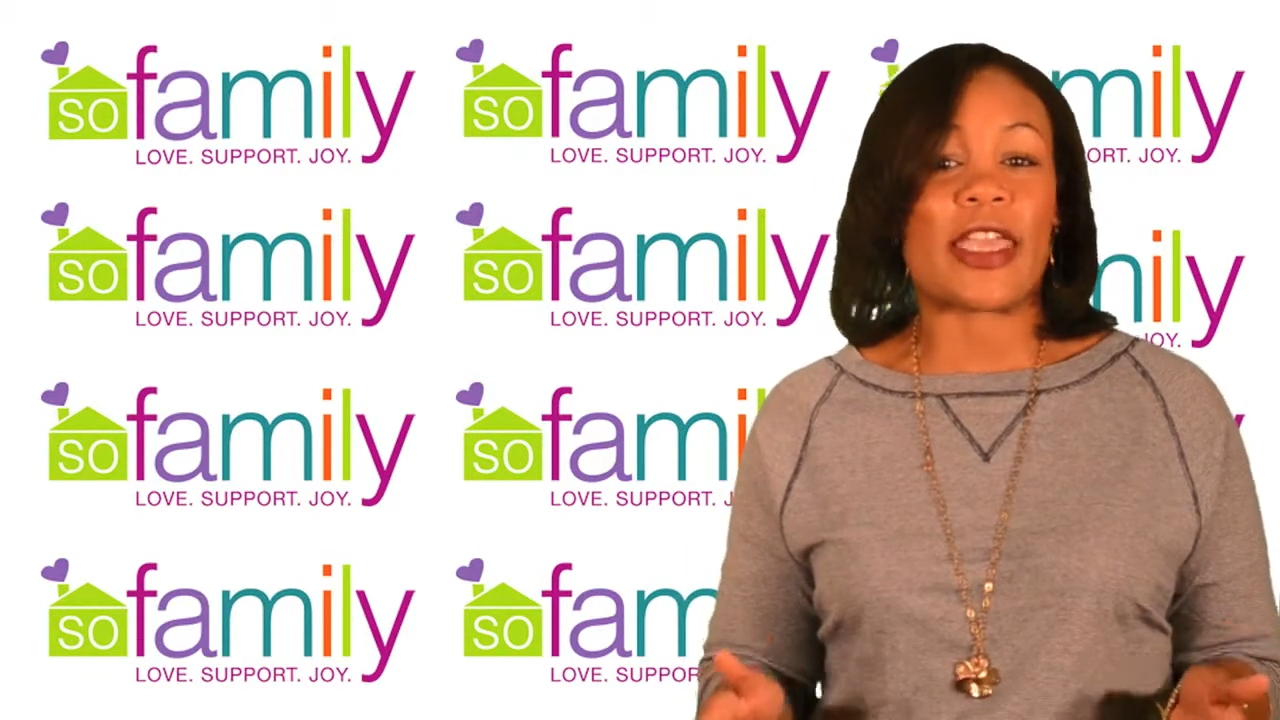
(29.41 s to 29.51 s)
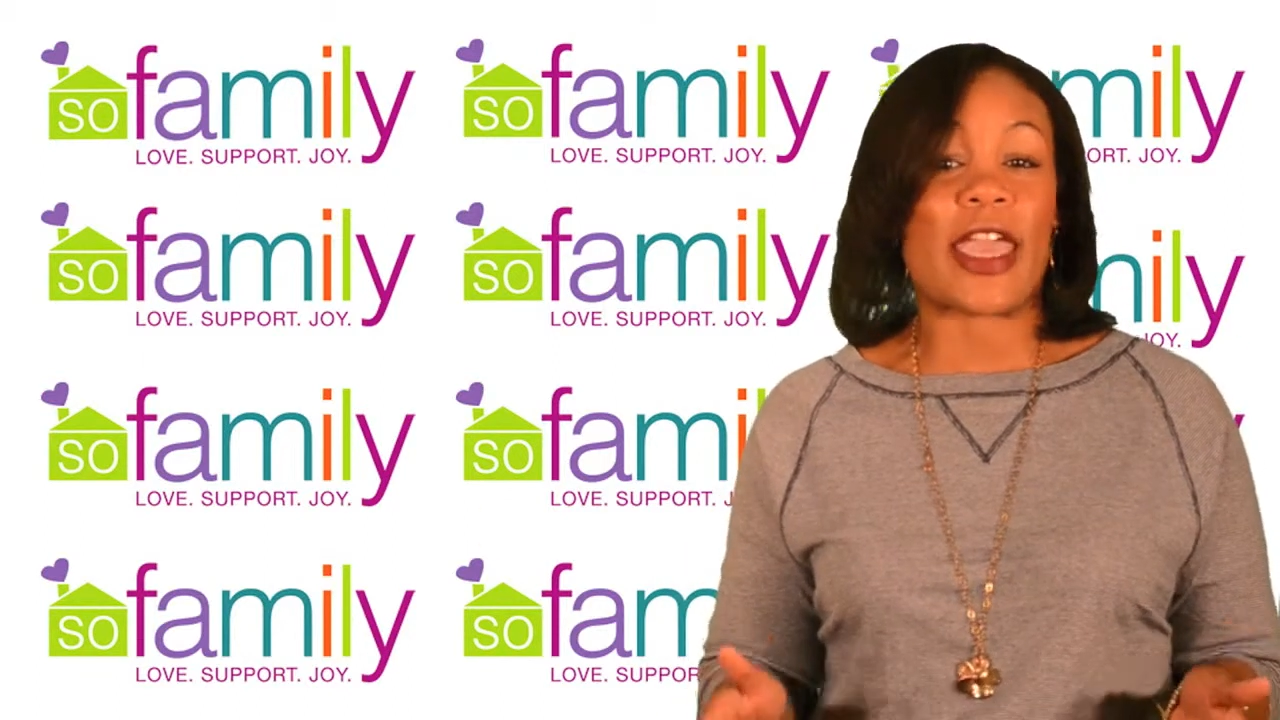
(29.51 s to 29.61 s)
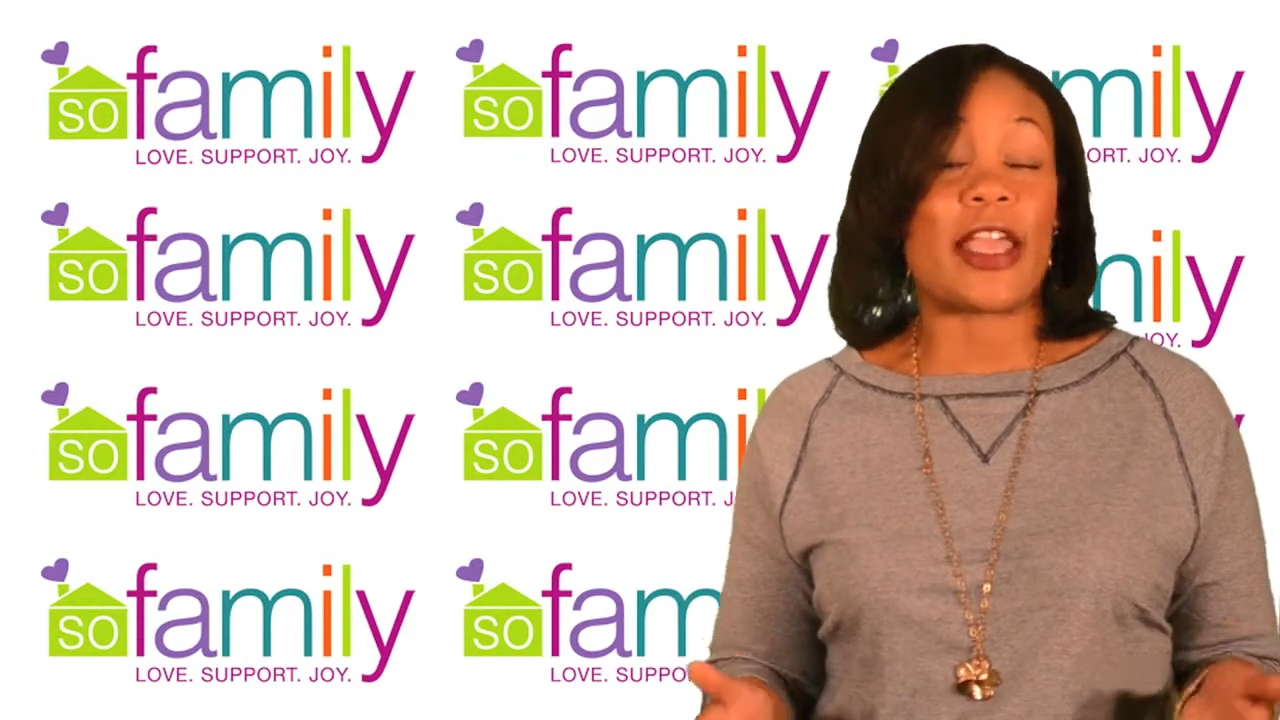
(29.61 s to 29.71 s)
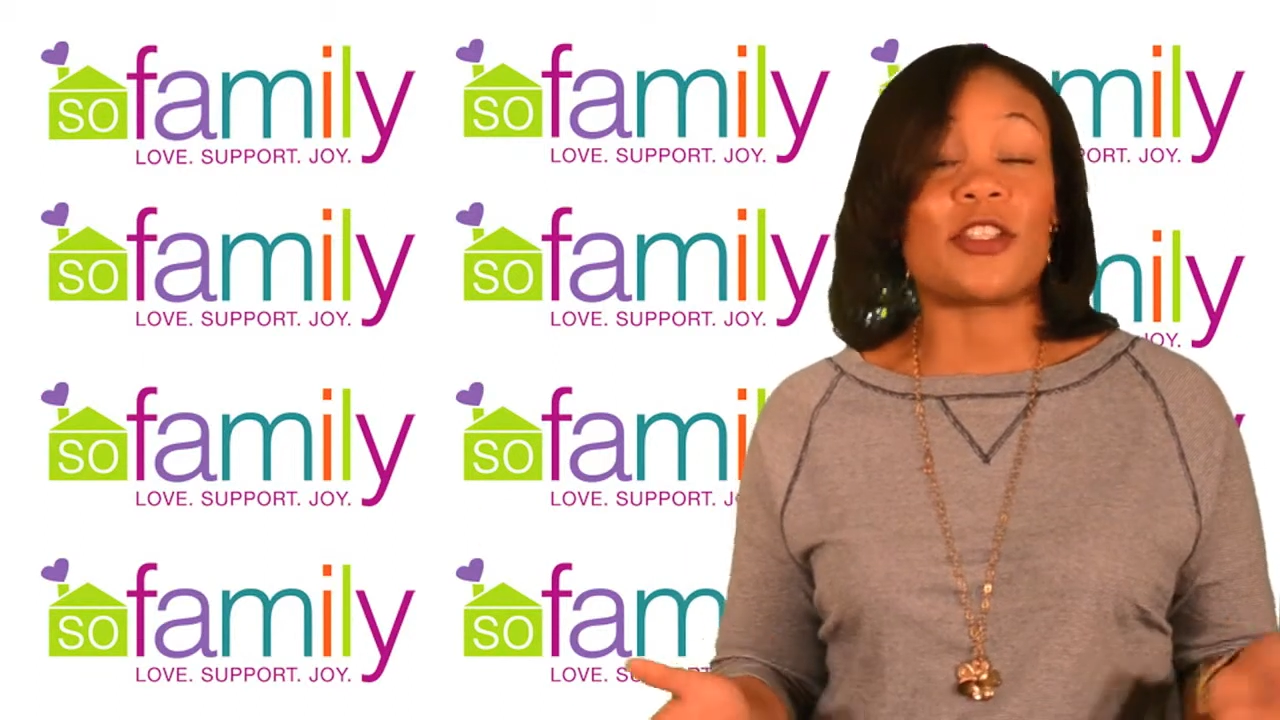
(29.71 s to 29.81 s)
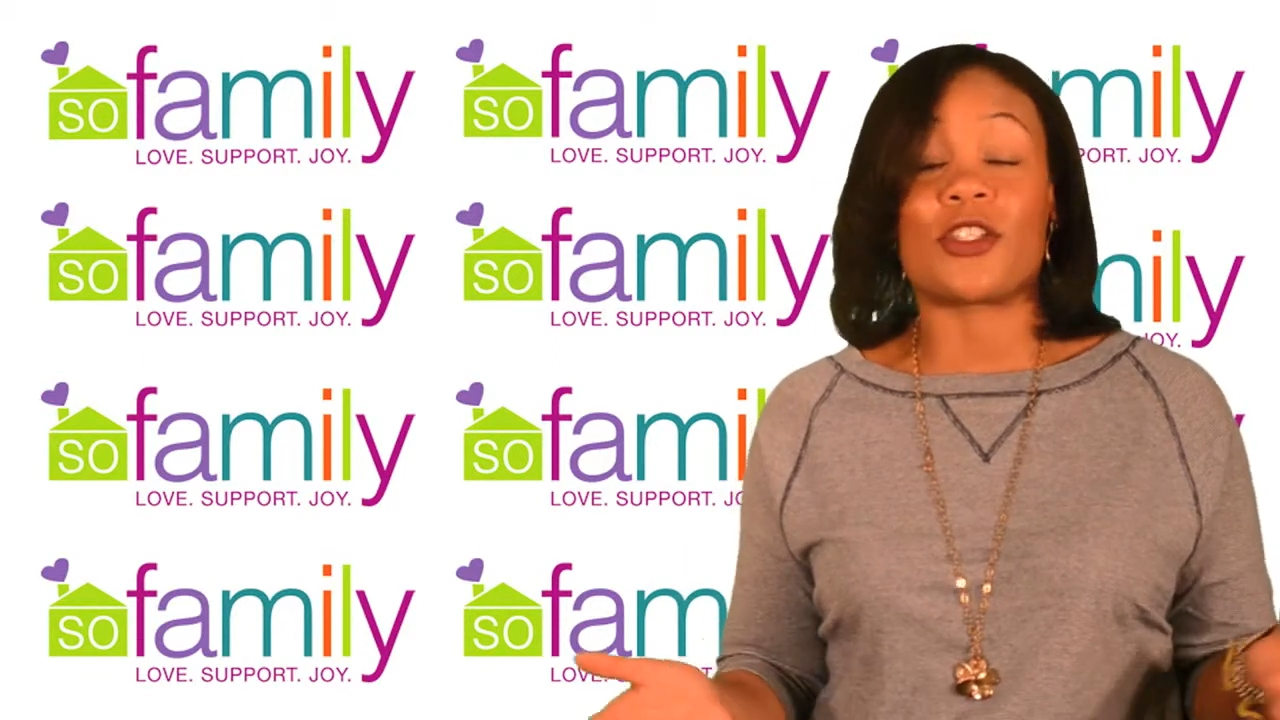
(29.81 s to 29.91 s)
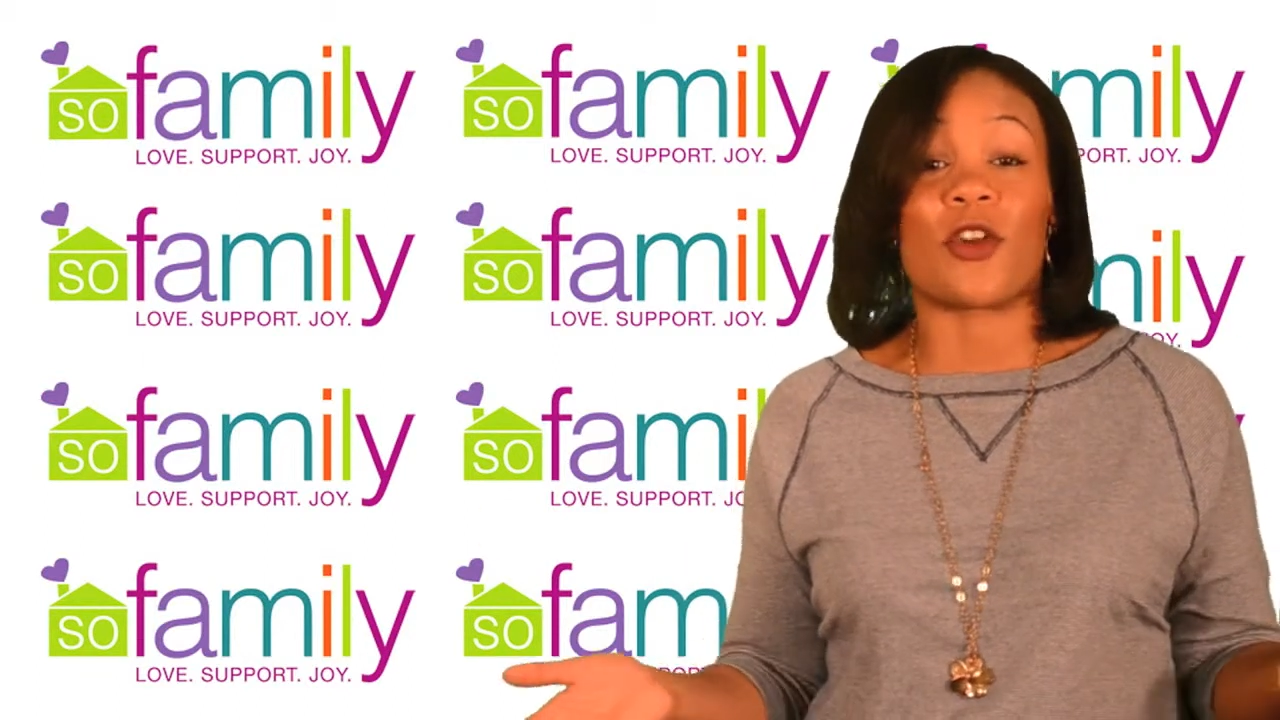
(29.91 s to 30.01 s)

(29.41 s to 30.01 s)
engaged